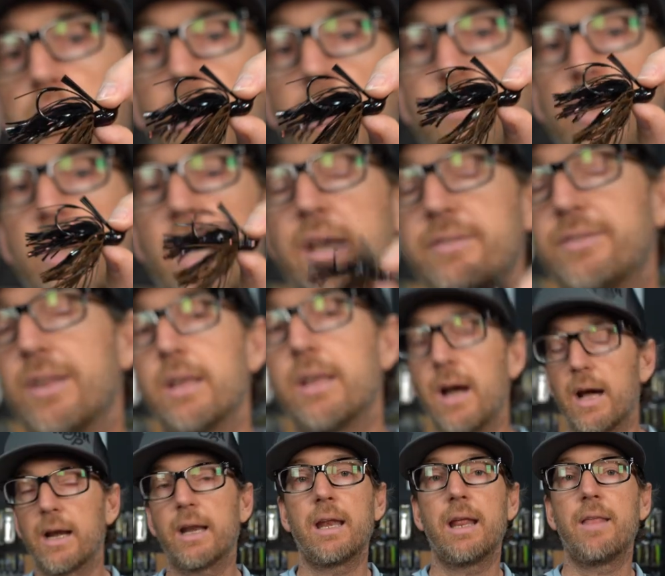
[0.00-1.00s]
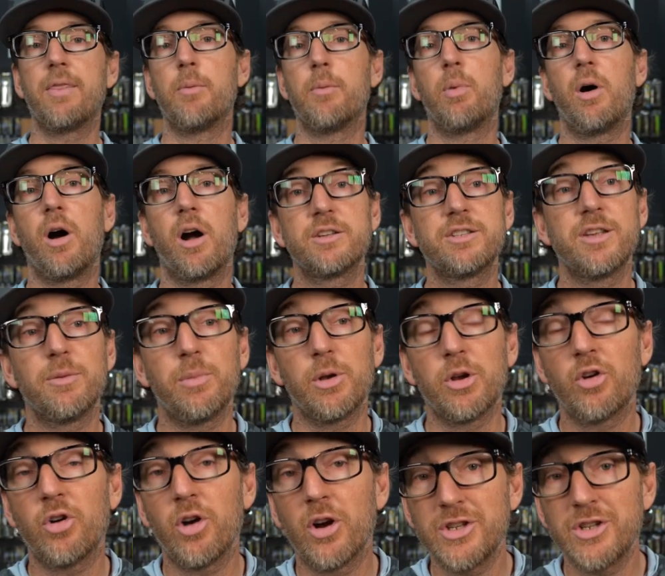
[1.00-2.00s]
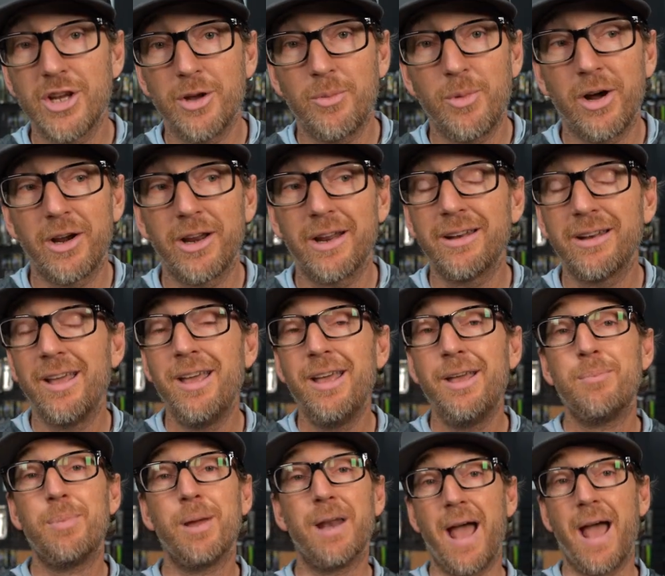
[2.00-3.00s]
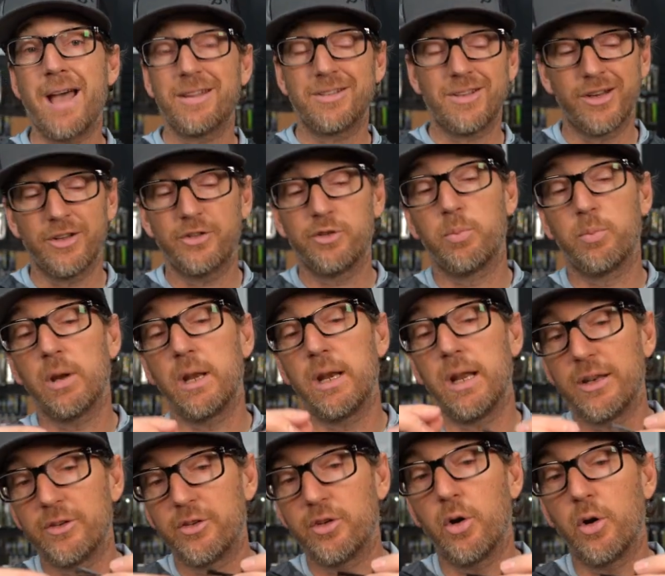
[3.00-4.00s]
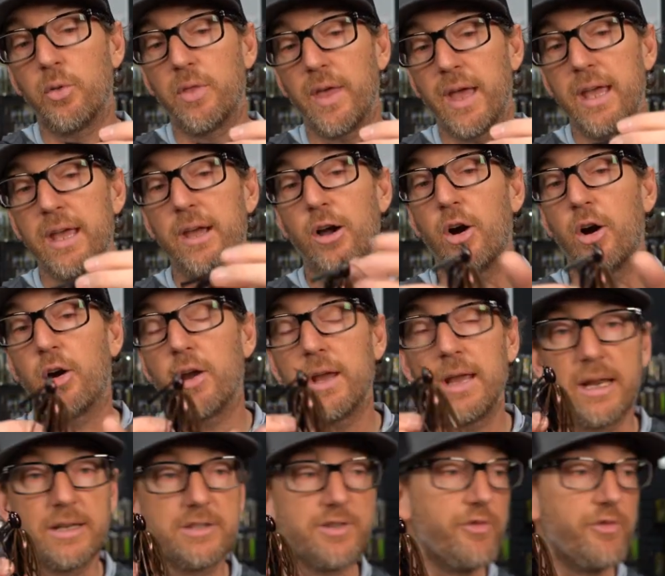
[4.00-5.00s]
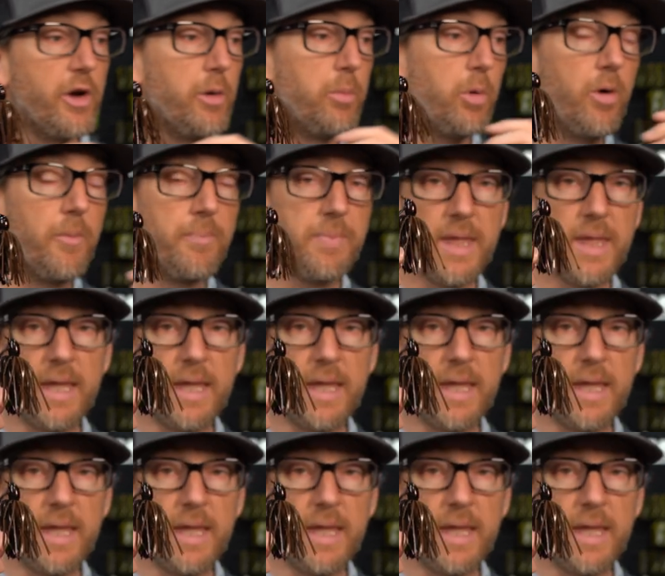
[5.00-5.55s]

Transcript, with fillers: a lot of you guys that got it in the box have been crushing them on it, been asking us to bring it in, so they are in. It's available